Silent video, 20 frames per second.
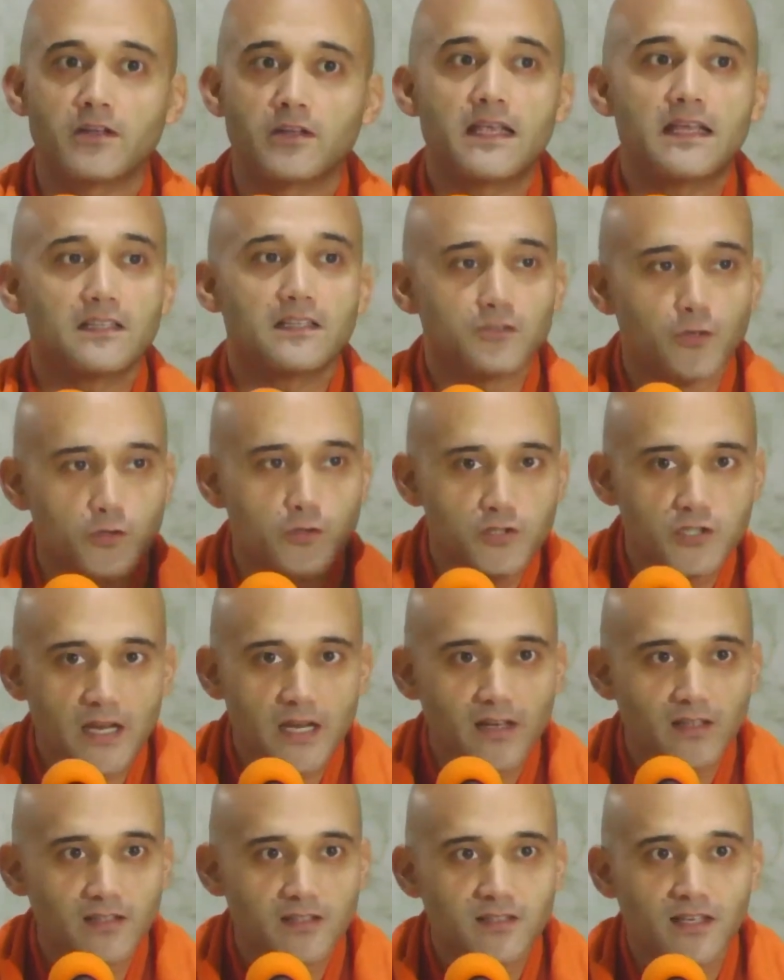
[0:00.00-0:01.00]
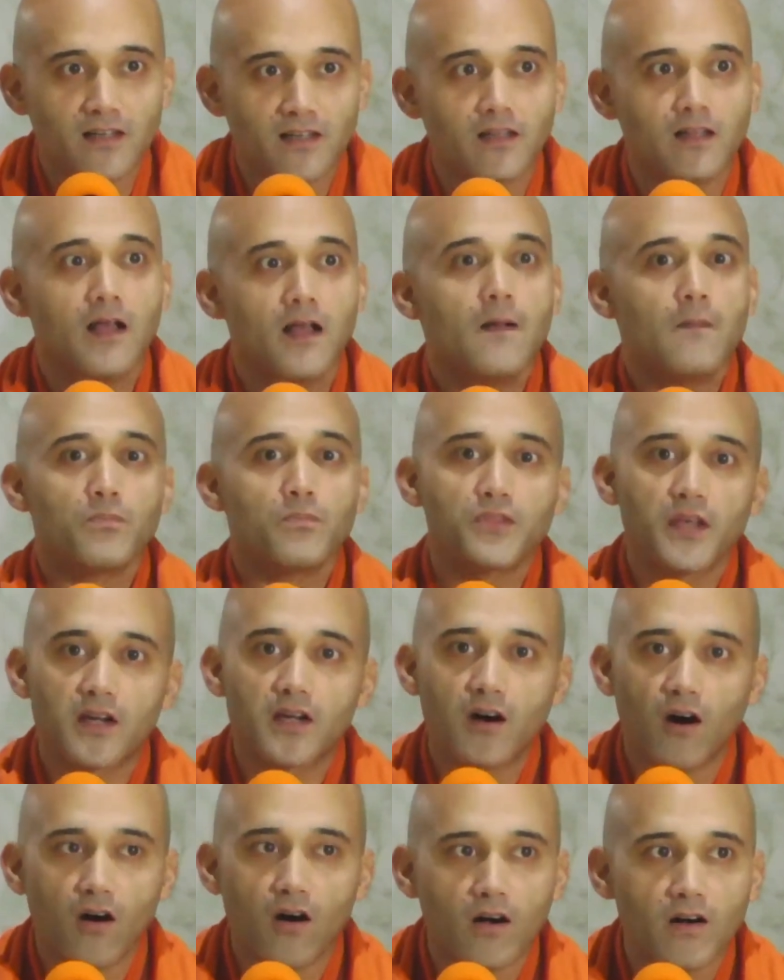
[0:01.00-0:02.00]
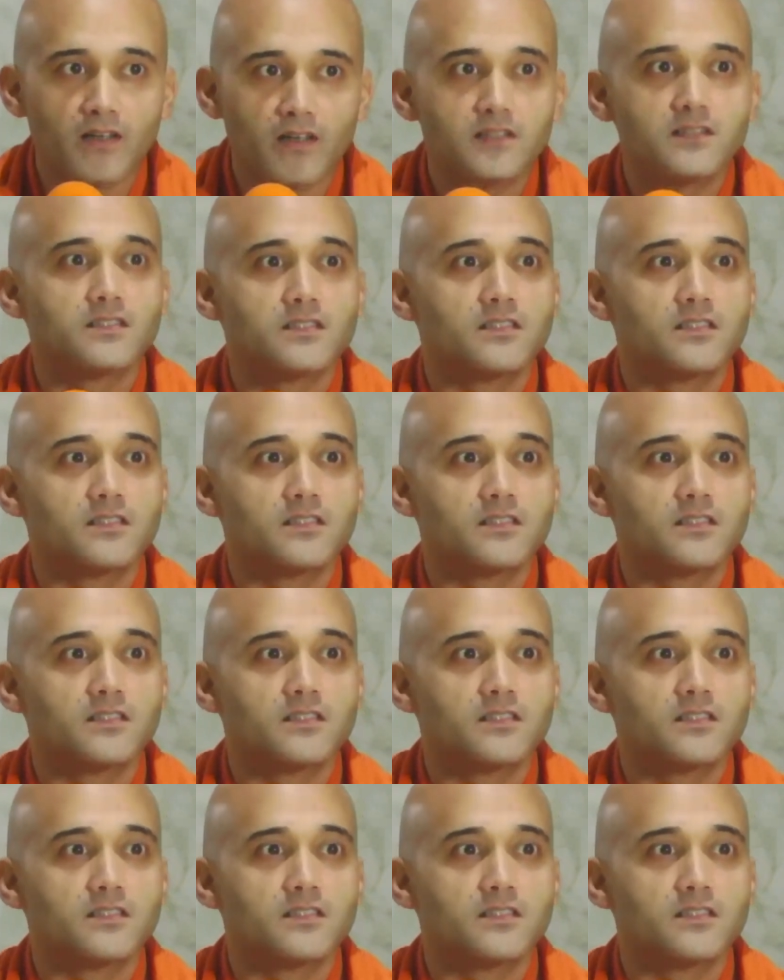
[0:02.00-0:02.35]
In his own jail cell, the guards, the